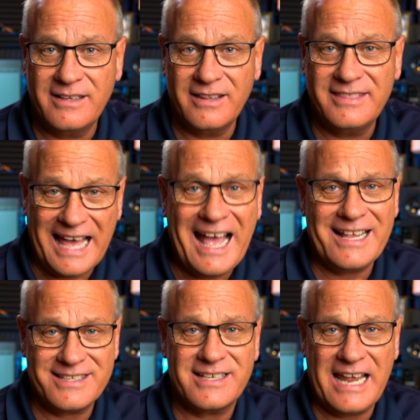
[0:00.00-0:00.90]

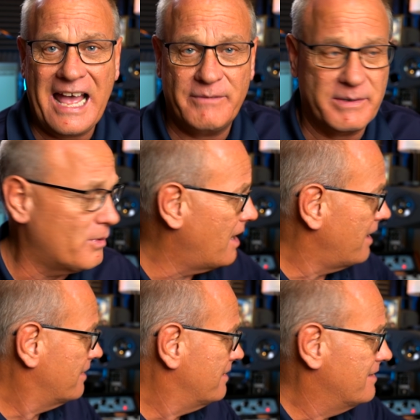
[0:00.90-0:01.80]
That's an Avid
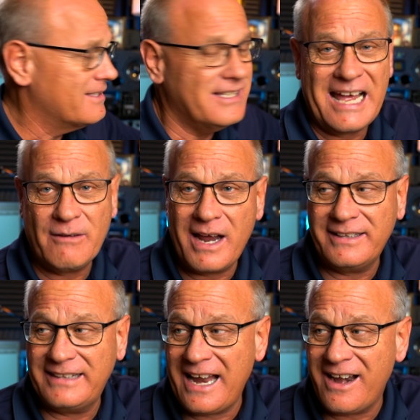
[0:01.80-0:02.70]
product. See that
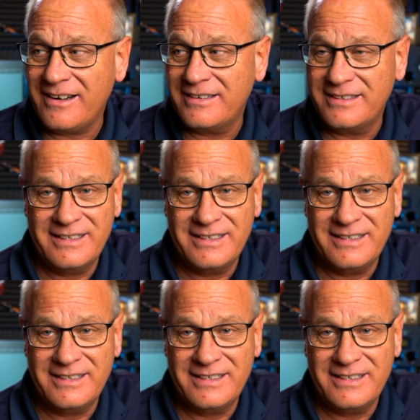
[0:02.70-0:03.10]
right there?